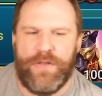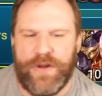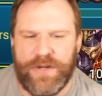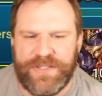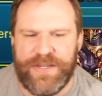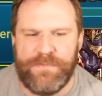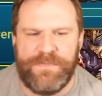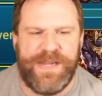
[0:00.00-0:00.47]

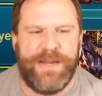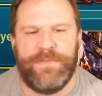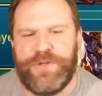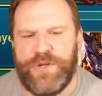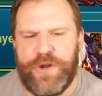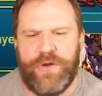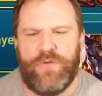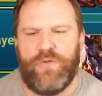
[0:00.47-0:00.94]
there's some
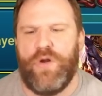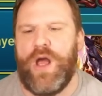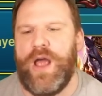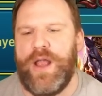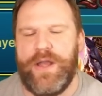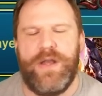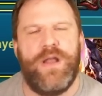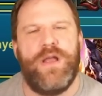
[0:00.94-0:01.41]
teams you can
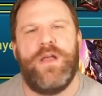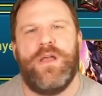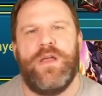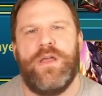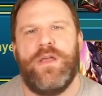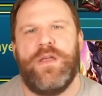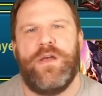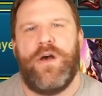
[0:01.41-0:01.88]
run
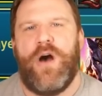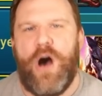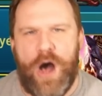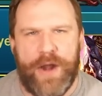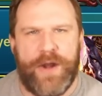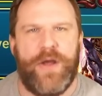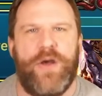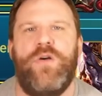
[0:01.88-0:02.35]

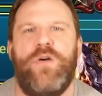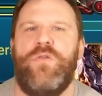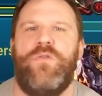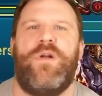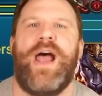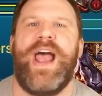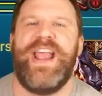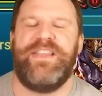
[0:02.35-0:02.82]
auto,
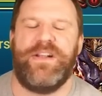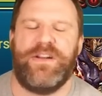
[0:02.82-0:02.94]
right?